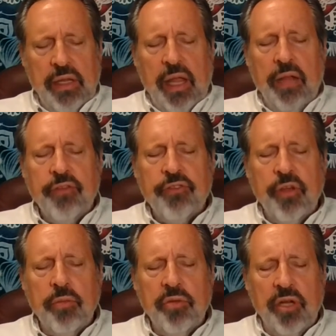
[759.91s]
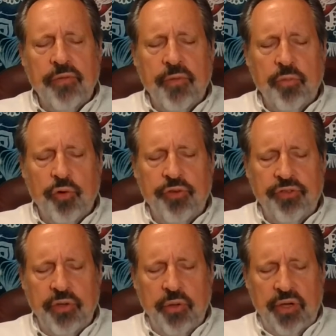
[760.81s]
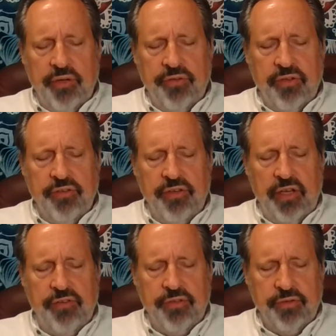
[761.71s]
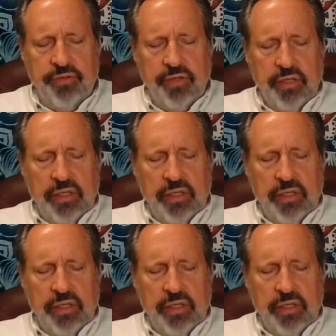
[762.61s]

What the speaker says: and some of the more serious diseases